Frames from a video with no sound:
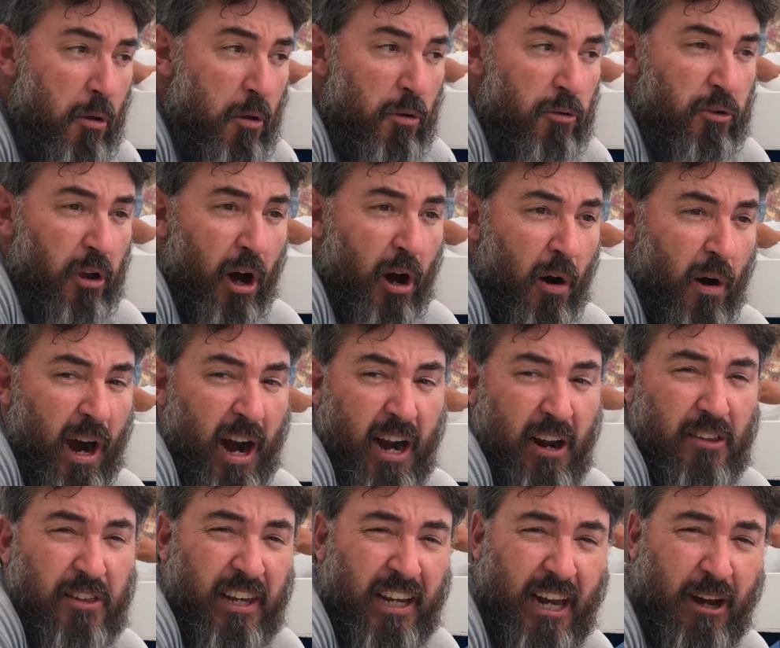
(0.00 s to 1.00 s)
So I
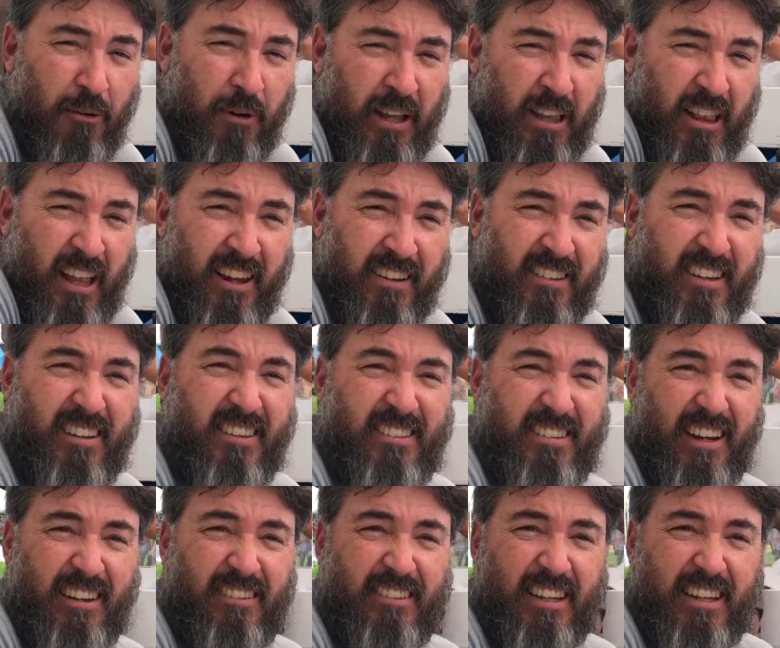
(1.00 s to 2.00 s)
don't think I went less than
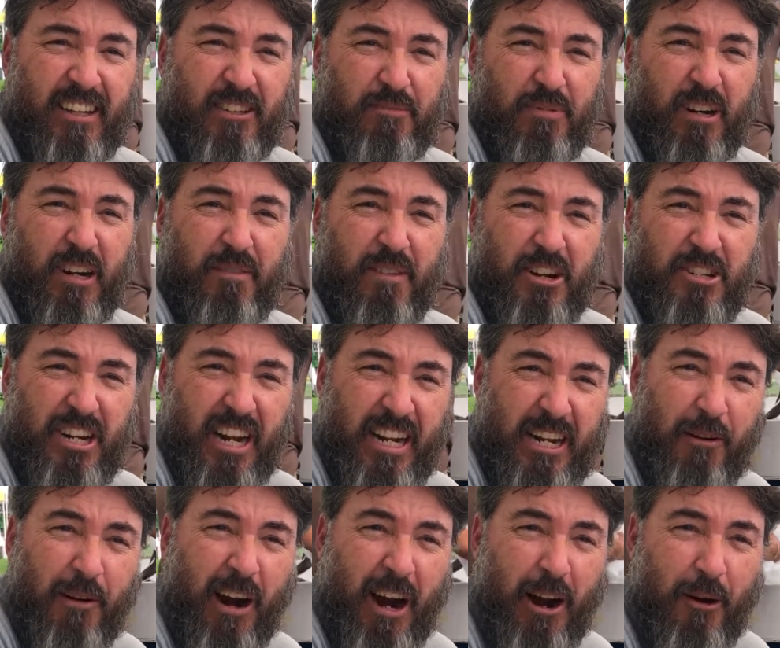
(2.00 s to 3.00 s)
60 pretty much
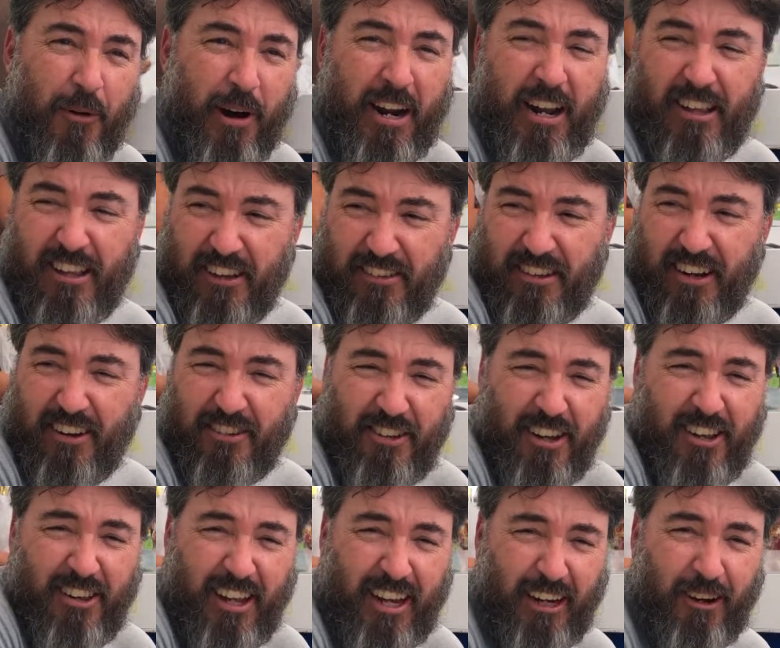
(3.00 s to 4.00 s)
anywhere I went unless I was
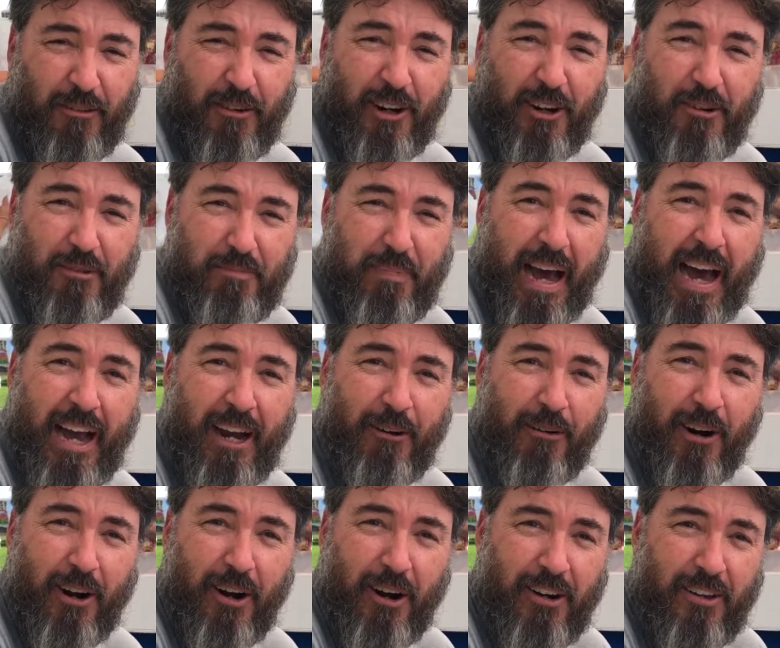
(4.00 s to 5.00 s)
on like a real back
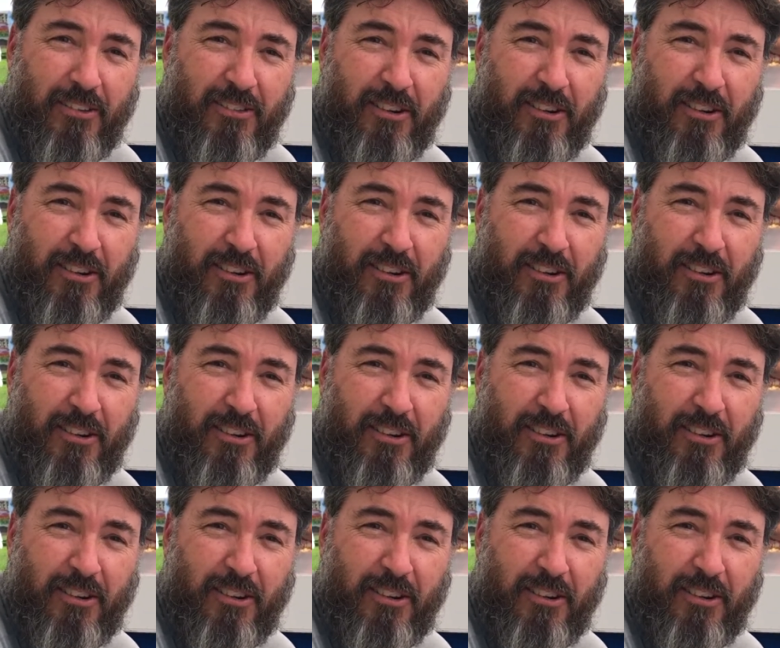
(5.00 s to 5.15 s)
road.